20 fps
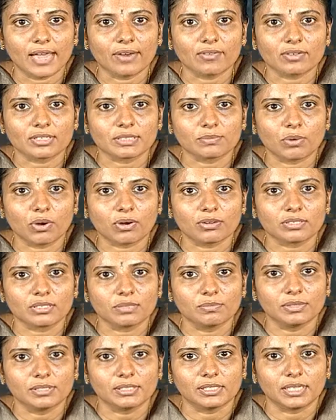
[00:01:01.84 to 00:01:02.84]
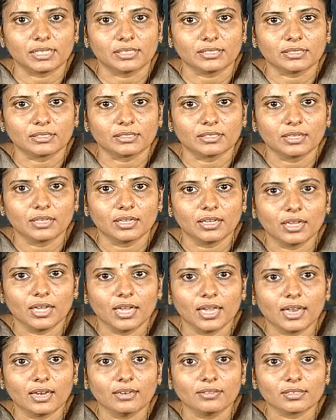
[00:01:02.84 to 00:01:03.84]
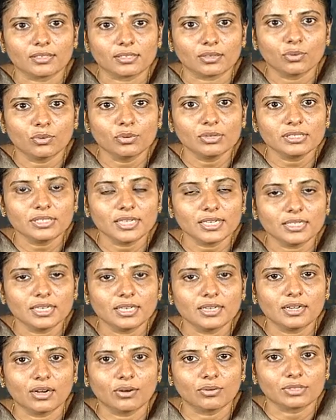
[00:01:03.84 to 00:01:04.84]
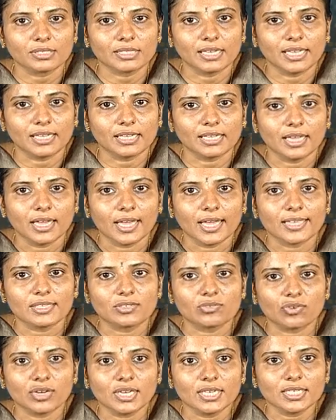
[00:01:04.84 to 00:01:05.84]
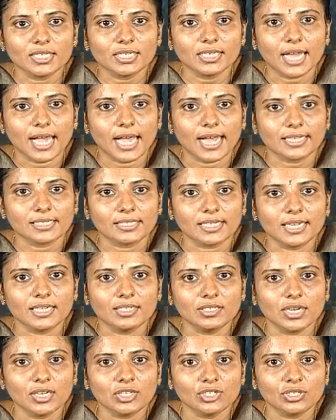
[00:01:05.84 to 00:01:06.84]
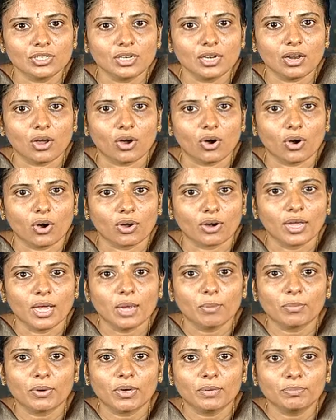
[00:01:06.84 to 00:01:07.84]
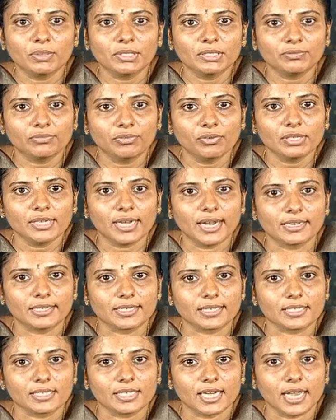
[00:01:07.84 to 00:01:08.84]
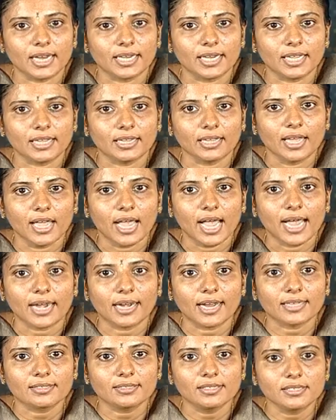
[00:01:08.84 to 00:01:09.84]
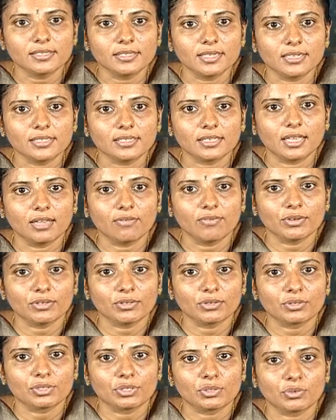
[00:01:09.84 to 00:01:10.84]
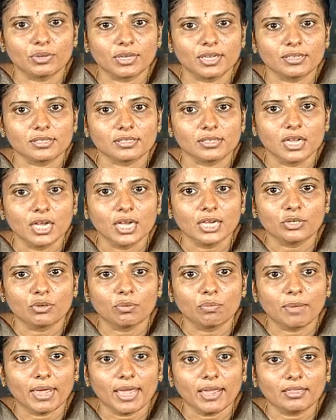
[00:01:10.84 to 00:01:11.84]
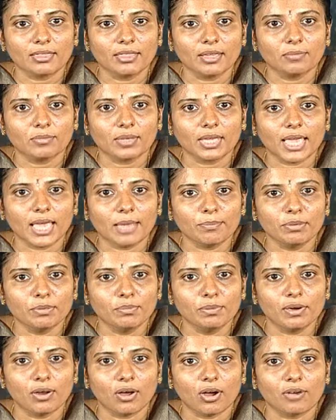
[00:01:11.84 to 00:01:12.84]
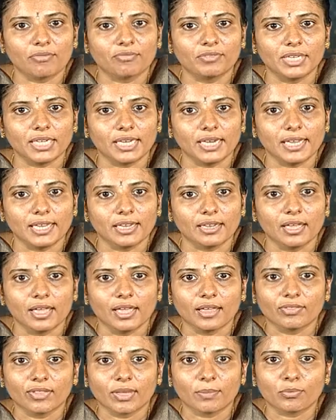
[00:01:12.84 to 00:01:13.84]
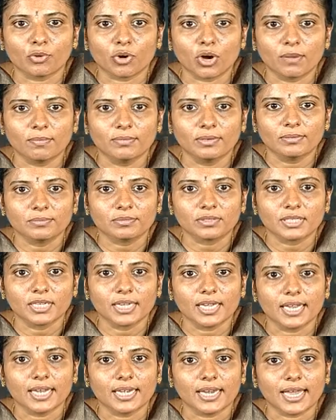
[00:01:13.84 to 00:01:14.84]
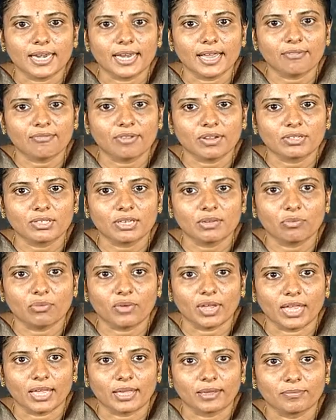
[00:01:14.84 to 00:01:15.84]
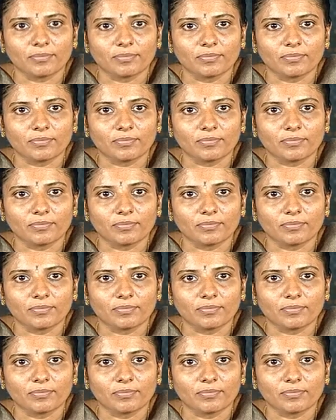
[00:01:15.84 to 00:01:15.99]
and responsibilities. In the school setting, counselling is treated as intentional or purposeful understanding and assistance given to students to make them capable of dealing their problems in an effective way.